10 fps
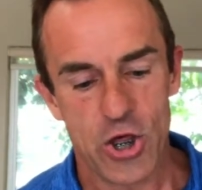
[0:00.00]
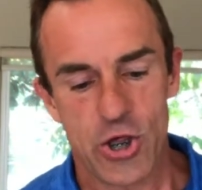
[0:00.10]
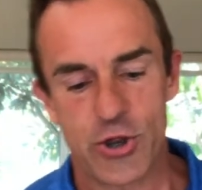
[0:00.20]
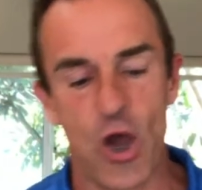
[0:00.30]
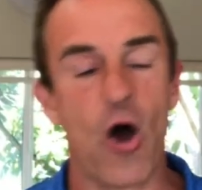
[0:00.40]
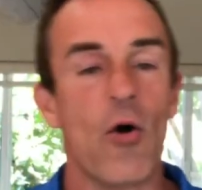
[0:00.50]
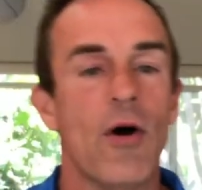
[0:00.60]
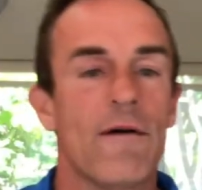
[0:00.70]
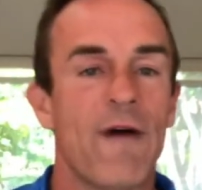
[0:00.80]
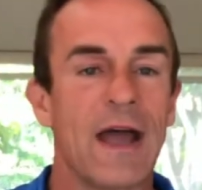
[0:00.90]

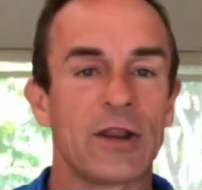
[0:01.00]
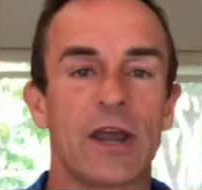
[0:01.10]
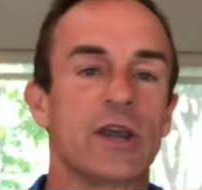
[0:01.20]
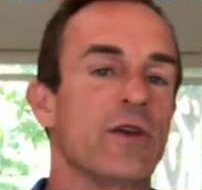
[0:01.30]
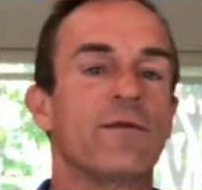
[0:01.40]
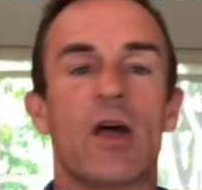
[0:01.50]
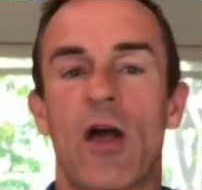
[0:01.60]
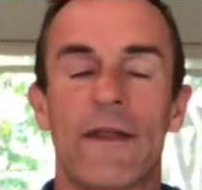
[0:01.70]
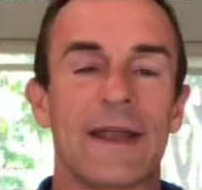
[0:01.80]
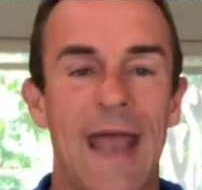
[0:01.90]
So finally, you've done
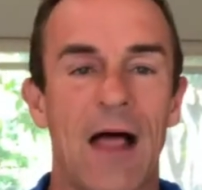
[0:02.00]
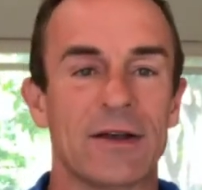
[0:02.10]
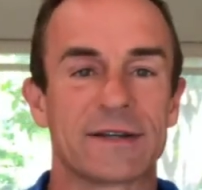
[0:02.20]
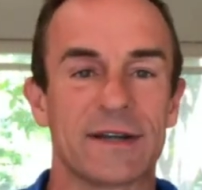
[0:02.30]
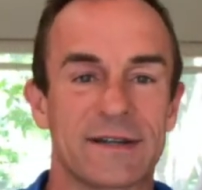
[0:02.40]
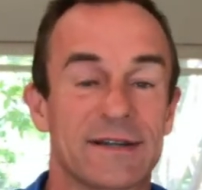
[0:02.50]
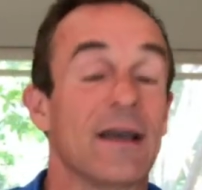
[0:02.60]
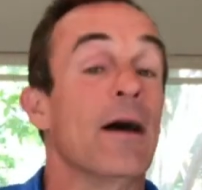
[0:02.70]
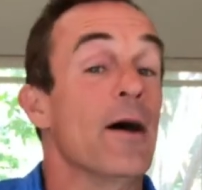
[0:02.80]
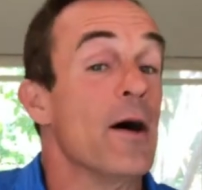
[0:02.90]
all the
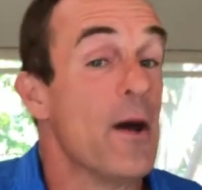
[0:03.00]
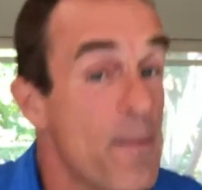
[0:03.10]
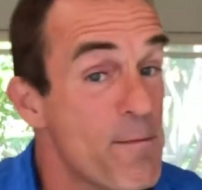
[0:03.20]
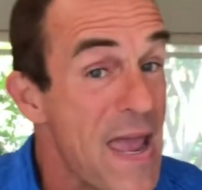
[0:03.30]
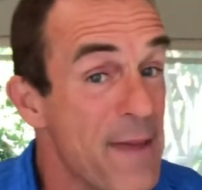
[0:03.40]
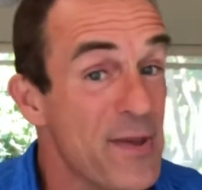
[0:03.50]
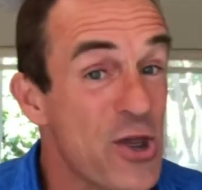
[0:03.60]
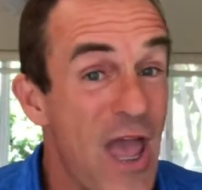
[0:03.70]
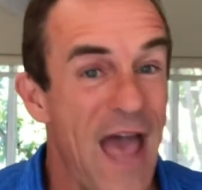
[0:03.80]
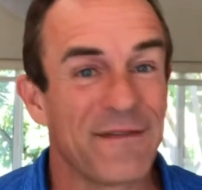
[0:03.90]
analysis. Maybe
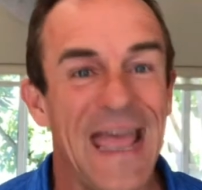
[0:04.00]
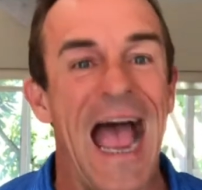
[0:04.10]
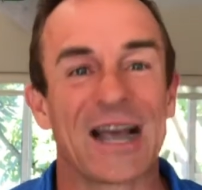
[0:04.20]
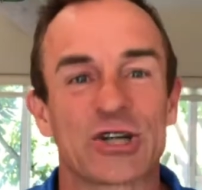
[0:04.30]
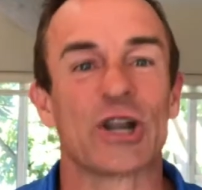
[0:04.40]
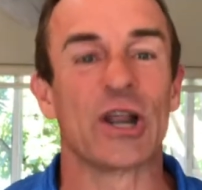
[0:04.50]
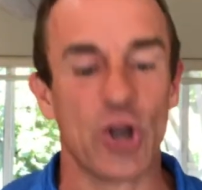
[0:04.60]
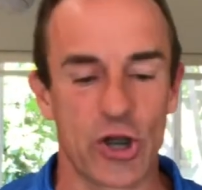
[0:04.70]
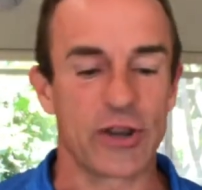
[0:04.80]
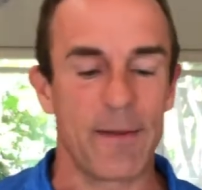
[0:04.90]
you have to actually
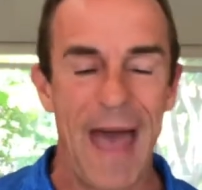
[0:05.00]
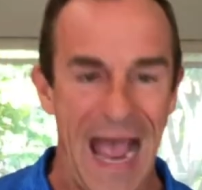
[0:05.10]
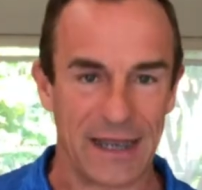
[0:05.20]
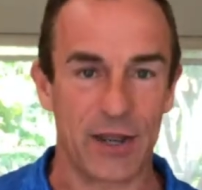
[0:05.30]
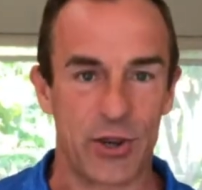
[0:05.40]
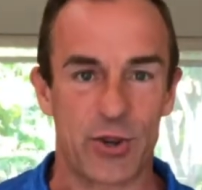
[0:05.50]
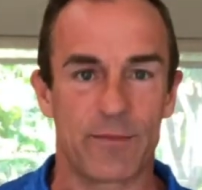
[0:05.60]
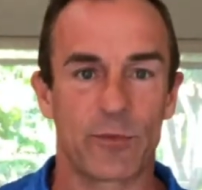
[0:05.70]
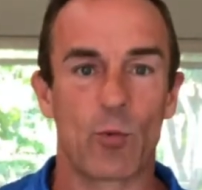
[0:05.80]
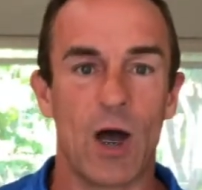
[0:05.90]
look at the packets.
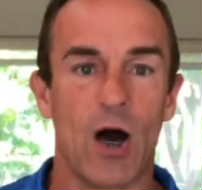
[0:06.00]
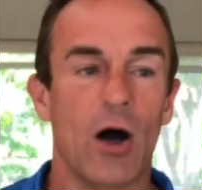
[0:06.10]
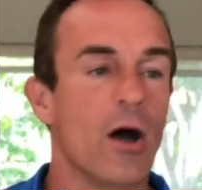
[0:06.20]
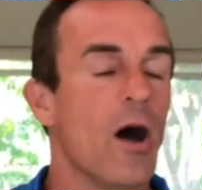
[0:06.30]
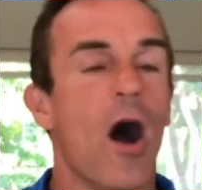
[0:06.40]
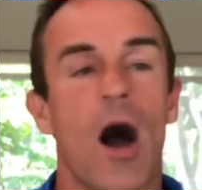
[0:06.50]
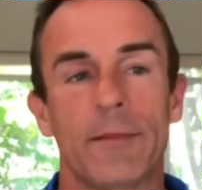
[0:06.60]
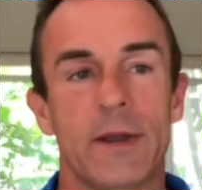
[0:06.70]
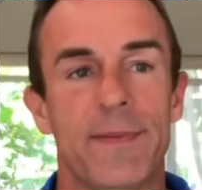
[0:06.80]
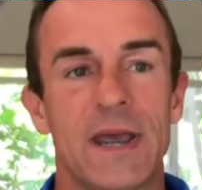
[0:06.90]
Well,
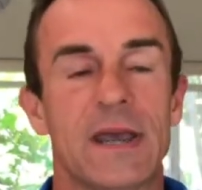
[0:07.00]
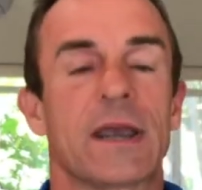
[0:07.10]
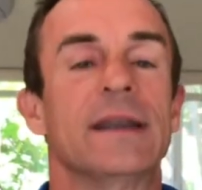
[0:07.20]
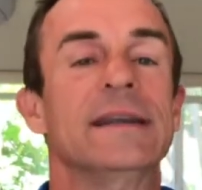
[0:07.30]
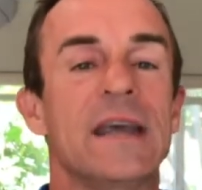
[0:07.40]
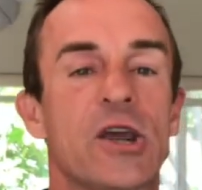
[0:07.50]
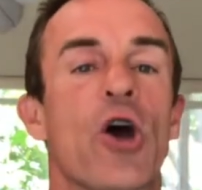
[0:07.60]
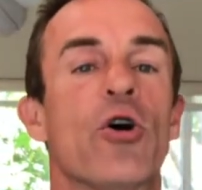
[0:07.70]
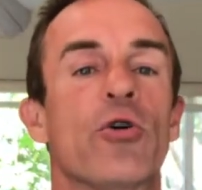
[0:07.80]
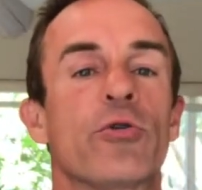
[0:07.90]
Omnipeek
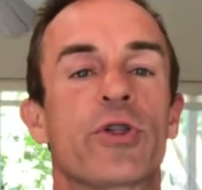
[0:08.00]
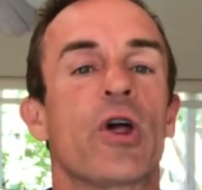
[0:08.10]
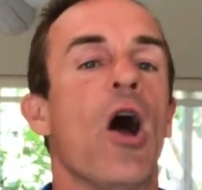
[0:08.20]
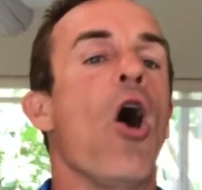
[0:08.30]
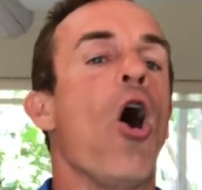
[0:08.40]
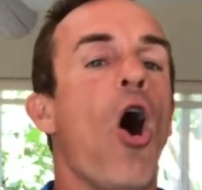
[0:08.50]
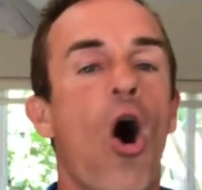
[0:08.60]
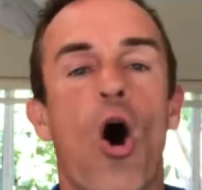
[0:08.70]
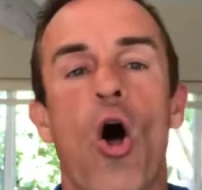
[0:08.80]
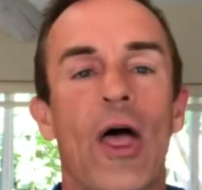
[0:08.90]
decodes
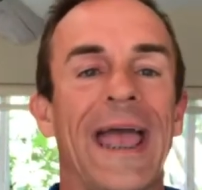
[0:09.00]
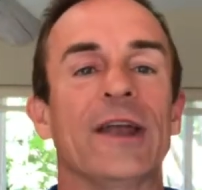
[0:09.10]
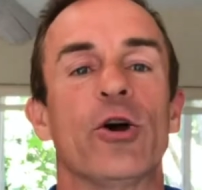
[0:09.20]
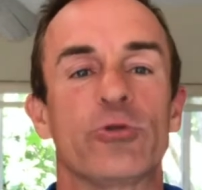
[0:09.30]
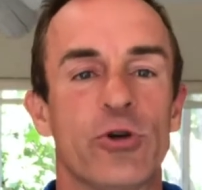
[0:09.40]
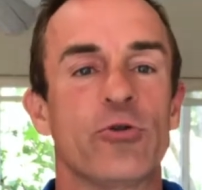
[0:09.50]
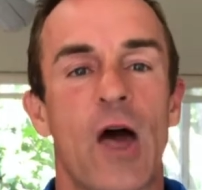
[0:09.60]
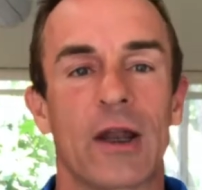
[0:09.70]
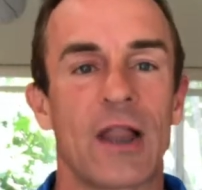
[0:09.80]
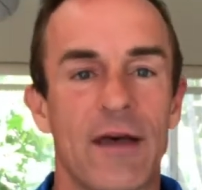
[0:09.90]
all
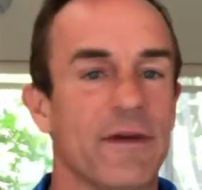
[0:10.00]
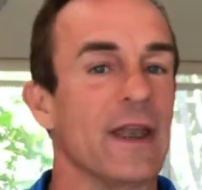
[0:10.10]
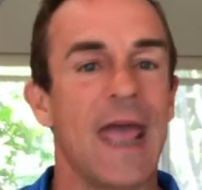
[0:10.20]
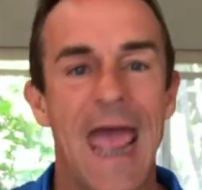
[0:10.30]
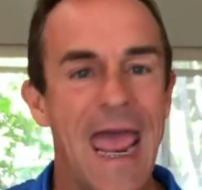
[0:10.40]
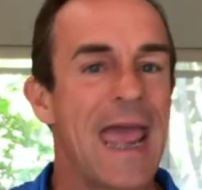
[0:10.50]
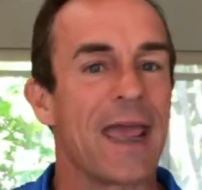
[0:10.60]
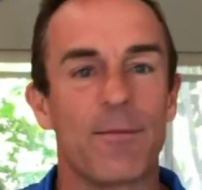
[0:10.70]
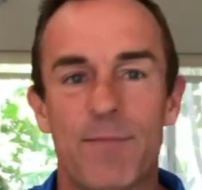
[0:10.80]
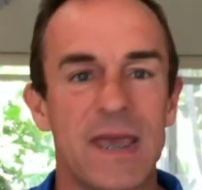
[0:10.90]
802.11,
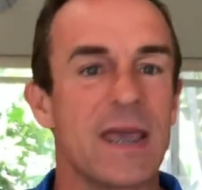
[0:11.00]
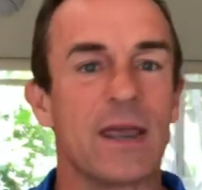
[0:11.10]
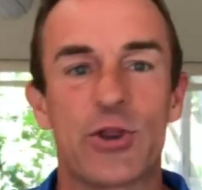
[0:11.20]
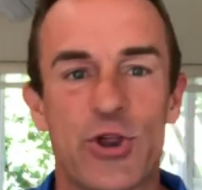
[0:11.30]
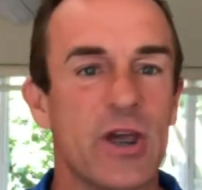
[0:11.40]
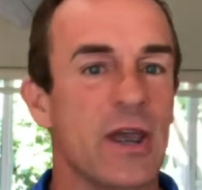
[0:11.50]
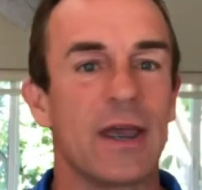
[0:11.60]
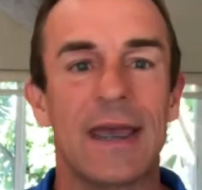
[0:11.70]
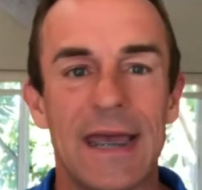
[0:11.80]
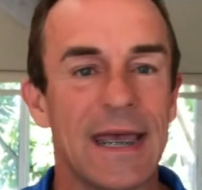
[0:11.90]
A, B,
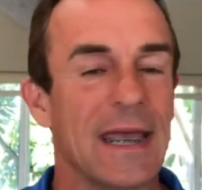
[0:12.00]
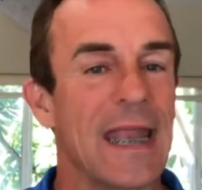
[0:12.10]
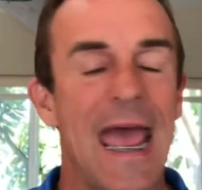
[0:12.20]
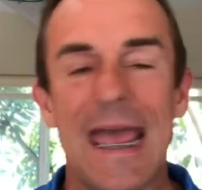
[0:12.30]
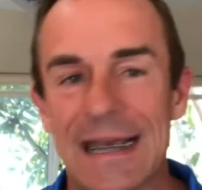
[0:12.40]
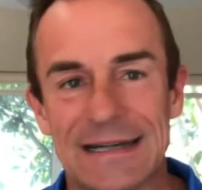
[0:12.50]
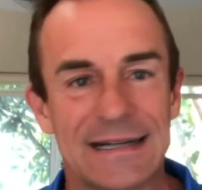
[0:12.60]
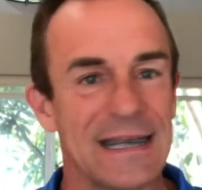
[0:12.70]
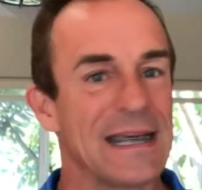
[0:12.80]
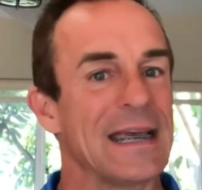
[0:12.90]
G, N,
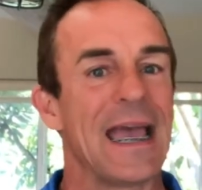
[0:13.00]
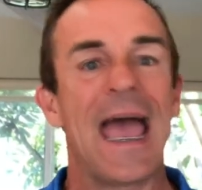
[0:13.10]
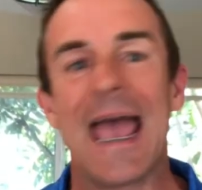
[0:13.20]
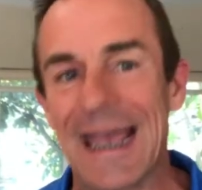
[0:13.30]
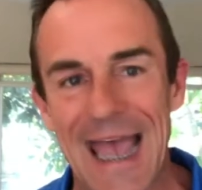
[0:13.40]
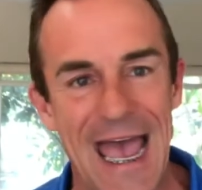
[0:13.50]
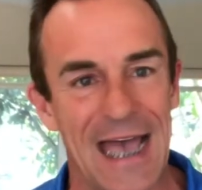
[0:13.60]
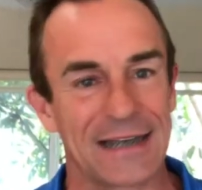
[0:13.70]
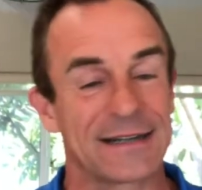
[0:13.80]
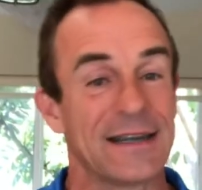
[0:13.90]
AC,
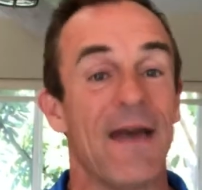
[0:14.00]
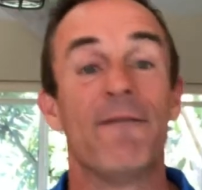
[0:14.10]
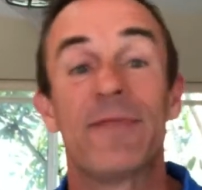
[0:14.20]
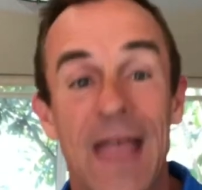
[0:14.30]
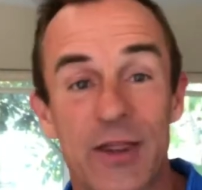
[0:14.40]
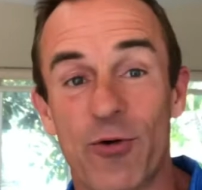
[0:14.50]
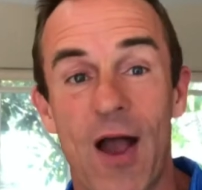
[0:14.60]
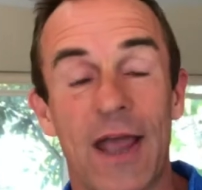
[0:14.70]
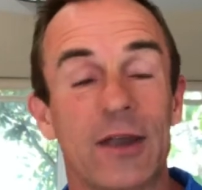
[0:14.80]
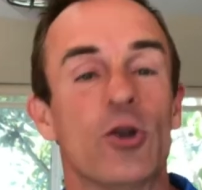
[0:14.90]
AX. That's
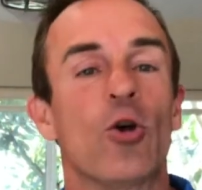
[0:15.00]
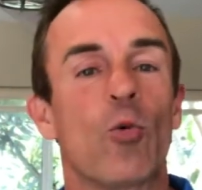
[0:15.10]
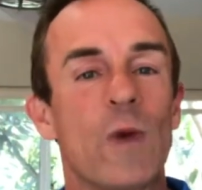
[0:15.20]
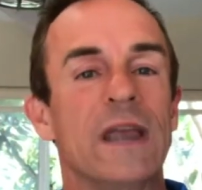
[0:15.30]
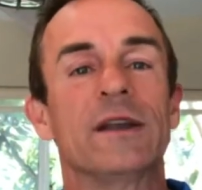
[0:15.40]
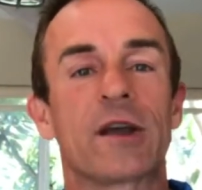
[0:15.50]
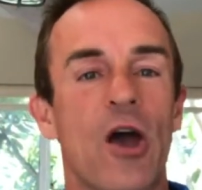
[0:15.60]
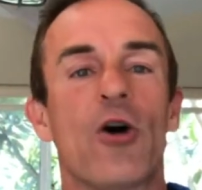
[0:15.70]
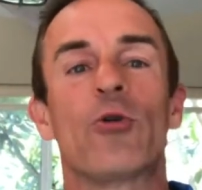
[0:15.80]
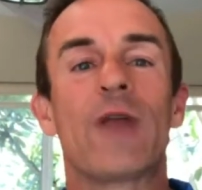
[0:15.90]
right, we
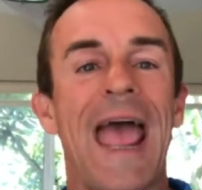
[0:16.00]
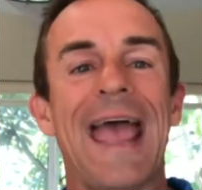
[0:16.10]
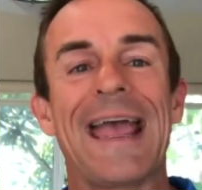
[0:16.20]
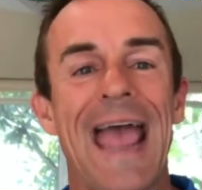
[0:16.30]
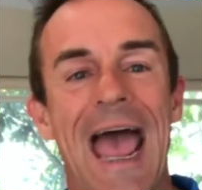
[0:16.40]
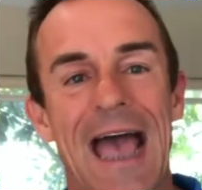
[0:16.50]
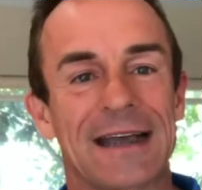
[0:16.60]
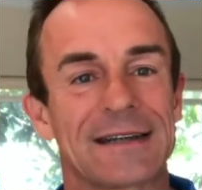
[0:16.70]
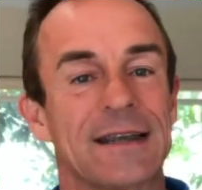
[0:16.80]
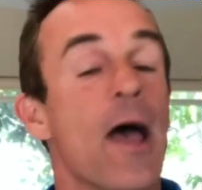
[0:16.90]
decode
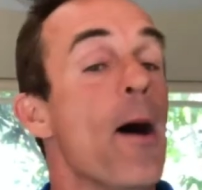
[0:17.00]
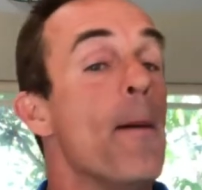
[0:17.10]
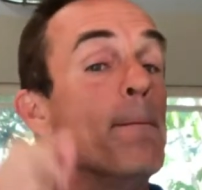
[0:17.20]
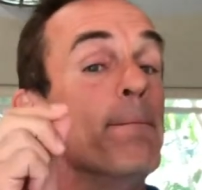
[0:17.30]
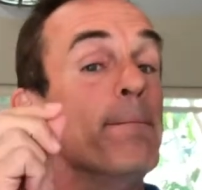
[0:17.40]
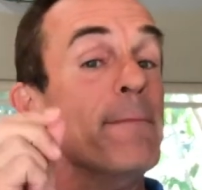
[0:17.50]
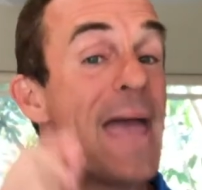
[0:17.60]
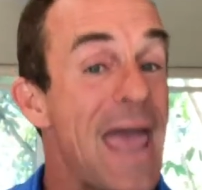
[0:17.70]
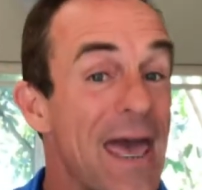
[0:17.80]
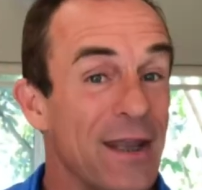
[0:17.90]
AX
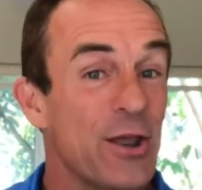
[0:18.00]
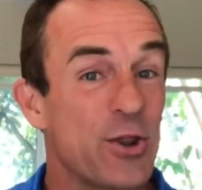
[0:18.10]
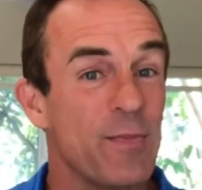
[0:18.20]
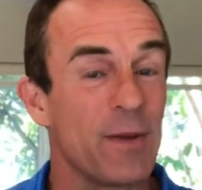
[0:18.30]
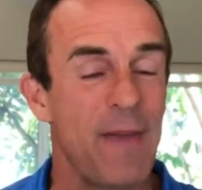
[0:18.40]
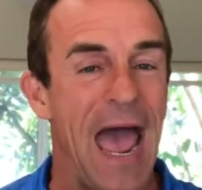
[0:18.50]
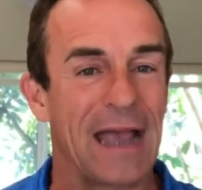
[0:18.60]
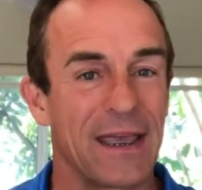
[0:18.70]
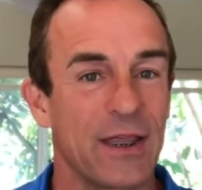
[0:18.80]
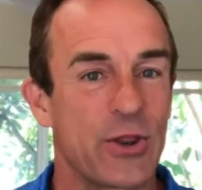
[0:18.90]
management
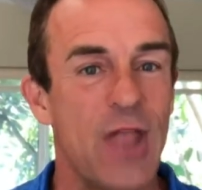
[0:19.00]
packets.